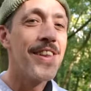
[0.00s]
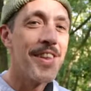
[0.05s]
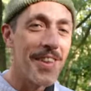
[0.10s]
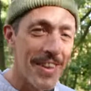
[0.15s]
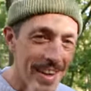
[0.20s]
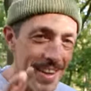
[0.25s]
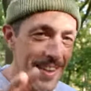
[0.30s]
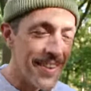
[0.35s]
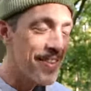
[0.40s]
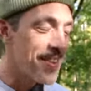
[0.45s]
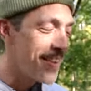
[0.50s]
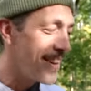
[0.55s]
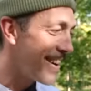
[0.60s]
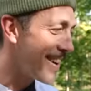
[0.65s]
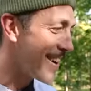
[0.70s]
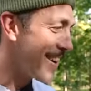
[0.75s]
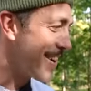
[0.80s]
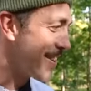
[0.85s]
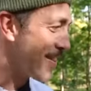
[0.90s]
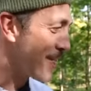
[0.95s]
Thanks.
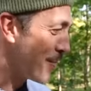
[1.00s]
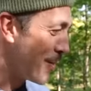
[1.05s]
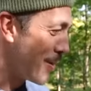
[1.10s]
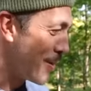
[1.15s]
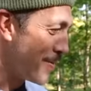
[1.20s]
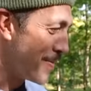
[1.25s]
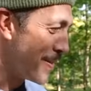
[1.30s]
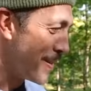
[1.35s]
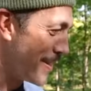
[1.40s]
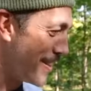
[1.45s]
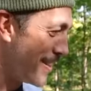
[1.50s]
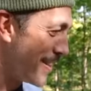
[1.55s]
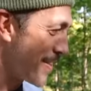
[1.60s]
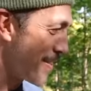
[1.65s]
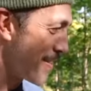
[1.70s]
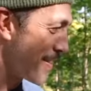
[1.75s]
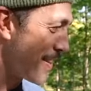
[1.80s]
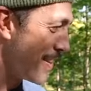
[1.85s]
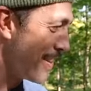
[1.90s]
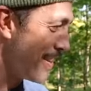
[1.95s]
Yeah, guys, follow me on
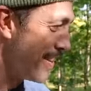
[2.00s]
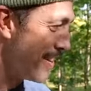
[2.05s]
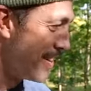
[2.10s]
Insta.